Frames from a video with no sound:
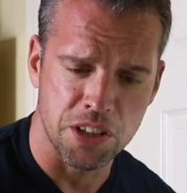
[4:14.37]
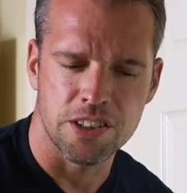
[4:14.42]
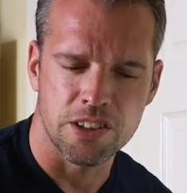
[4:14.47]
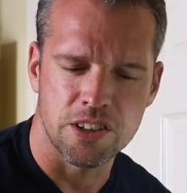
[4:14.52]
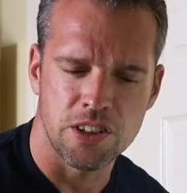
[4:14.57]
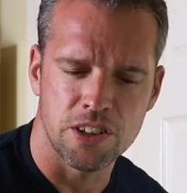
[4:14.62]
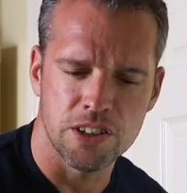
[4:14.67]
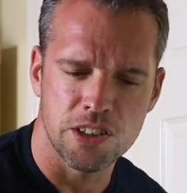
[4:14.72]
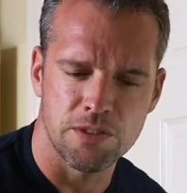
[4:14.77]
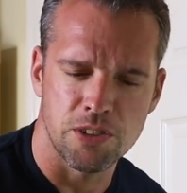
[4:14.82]
It's
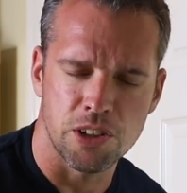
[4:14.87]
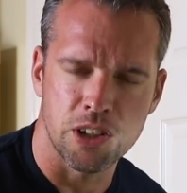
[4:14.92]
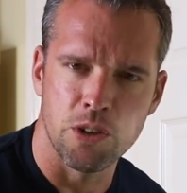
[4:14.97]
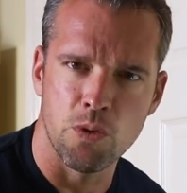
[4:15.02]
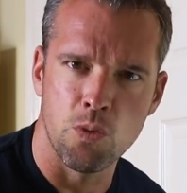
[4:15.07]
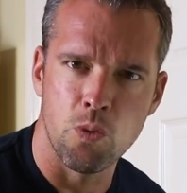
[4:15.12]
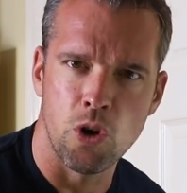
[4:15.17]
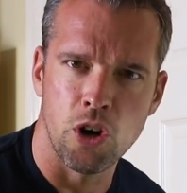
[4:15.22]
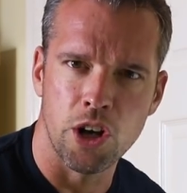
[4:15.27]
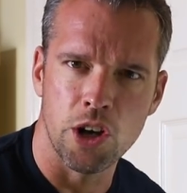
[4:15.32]
kind of like
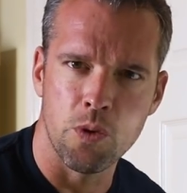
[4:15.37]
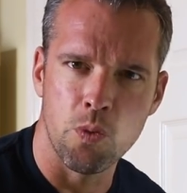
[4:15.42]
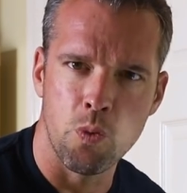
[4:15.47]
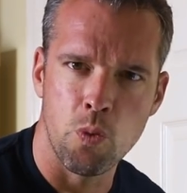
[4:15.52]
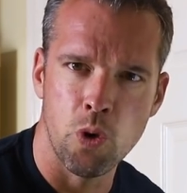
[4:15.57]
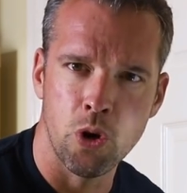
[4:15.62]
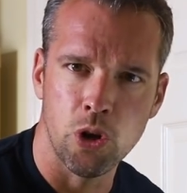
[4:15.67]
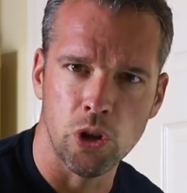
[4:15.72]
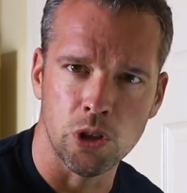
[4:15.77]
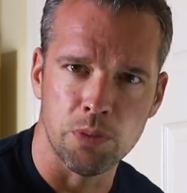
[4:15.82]
a wire
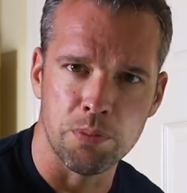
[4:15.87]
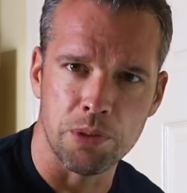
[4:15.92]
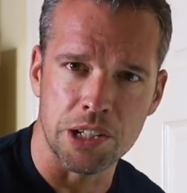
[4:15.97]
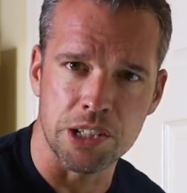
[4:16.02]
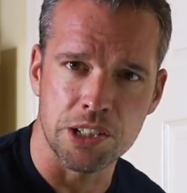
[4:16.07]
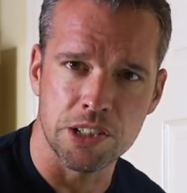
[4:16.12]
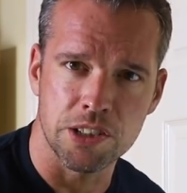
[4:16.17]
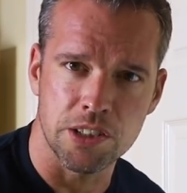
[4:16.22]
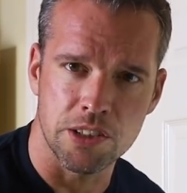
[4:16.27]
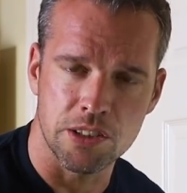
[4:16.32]
wool, but
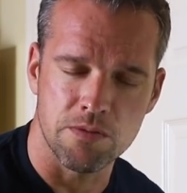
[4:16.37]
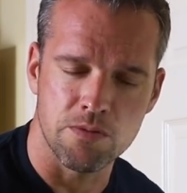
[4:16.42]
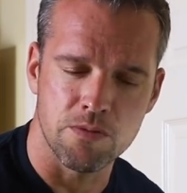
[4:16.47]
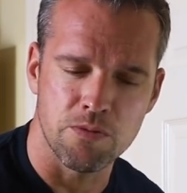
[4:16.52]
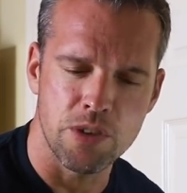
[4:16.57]
it's